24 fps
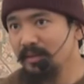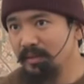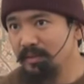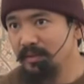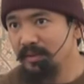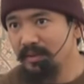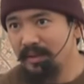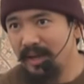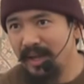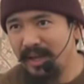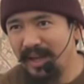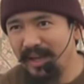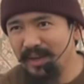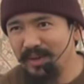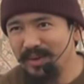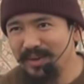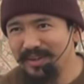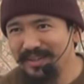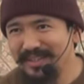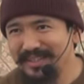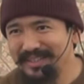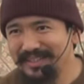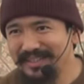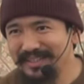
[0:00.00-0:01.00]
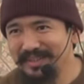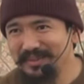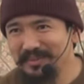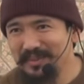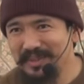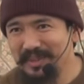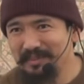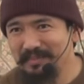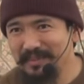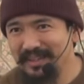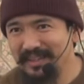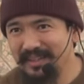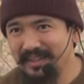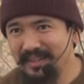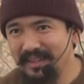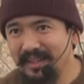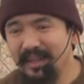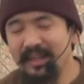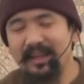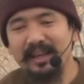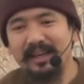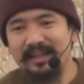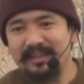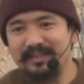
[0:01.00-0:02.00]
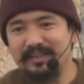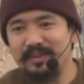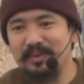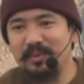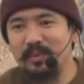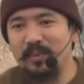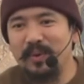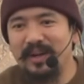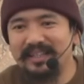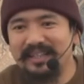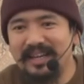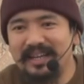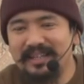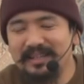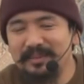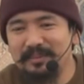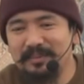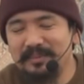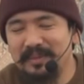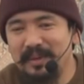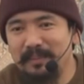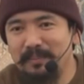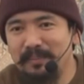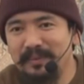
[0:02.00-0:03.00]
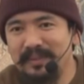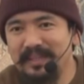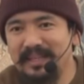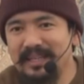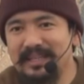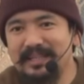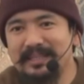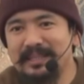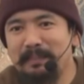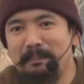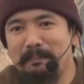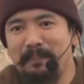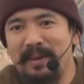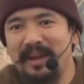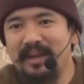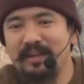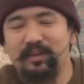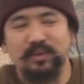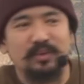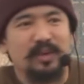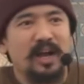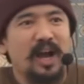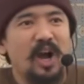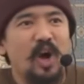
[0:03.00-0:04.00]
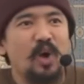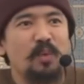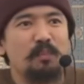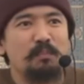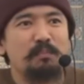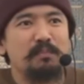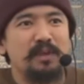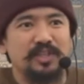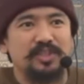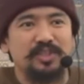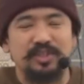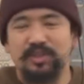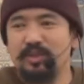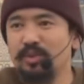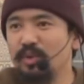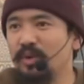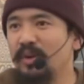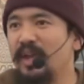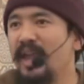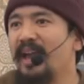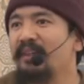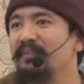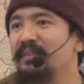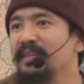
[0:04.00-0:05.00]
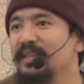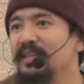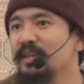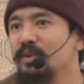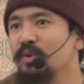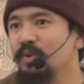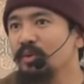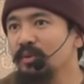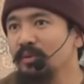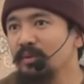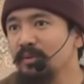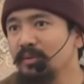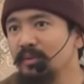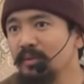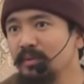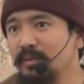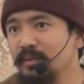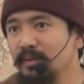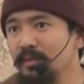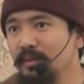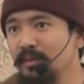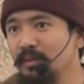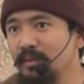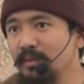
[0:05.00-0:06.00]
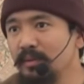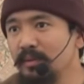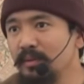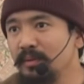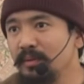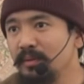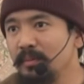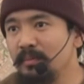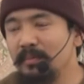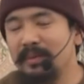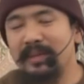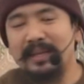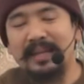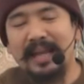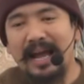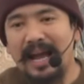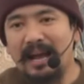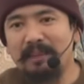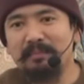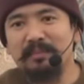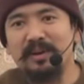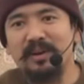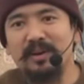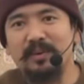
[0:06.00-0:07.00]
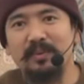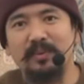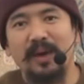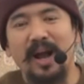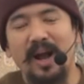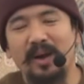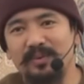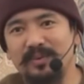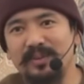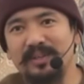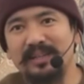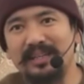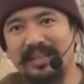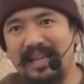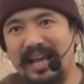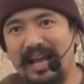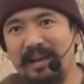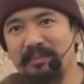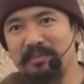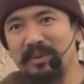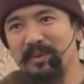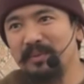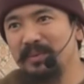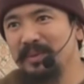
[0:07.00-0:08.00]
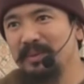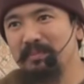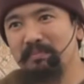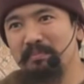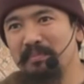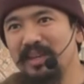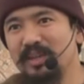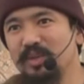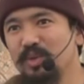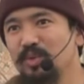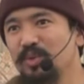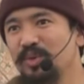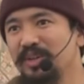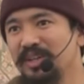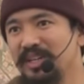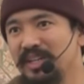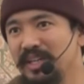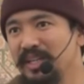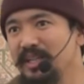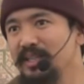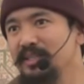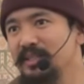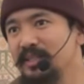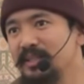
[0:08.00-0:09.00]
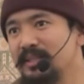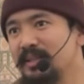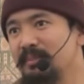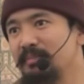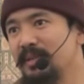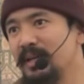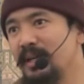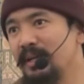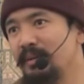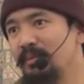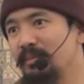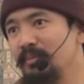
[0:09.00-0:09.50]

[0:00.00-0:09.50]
I understand what I mean? So what kind of suffering? It depends on how much you have ego. Lama, outer Lama will make you crazy sometimes.